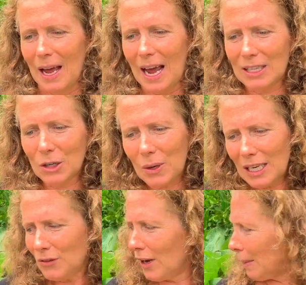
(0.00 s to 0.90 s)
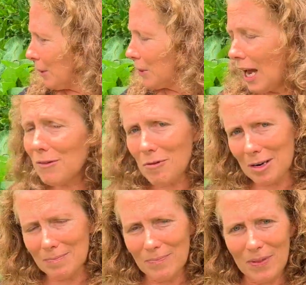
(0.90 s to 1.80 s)
And so each family would have
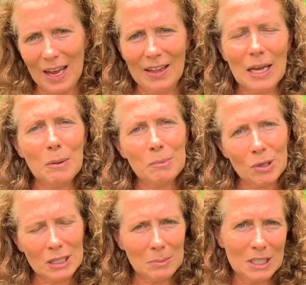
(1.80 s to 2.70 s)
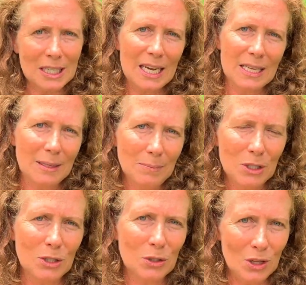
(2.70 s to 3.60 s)
one. And they would bring them together
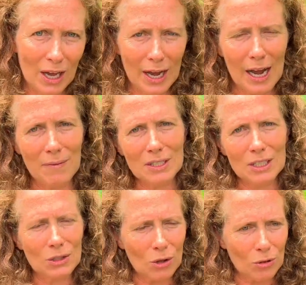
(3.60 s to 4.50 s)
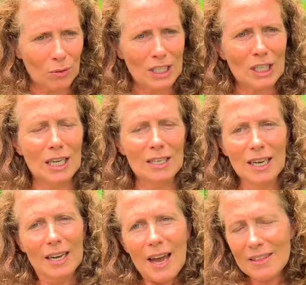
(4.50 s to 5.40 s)
to do the harvest and the threshing.
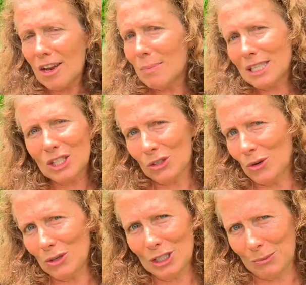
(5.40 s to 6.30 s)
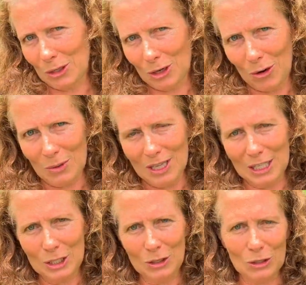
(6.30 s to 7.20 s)
And there'd be songs that would go with
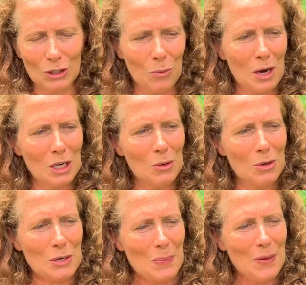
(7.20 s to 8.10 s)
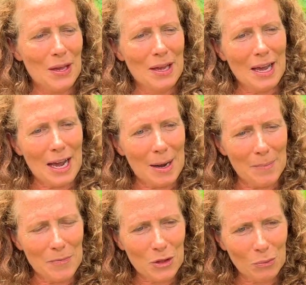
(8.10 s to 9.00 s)
this too. So when you were
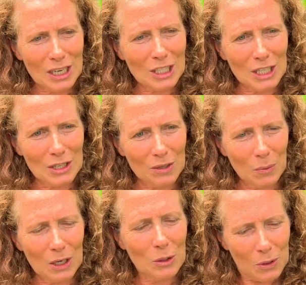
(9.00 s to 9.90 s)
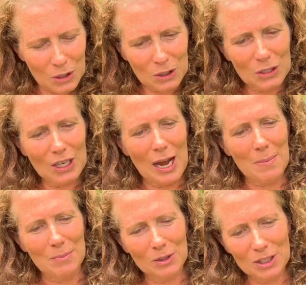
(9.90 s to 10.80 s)
threshing, when you were
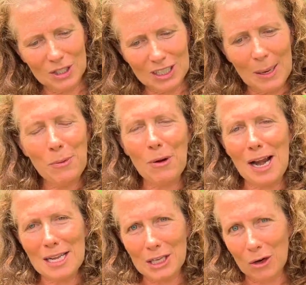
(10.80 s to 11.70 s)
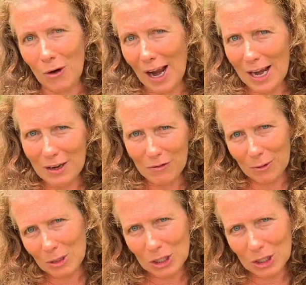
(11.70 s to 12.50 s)
separating the grain from the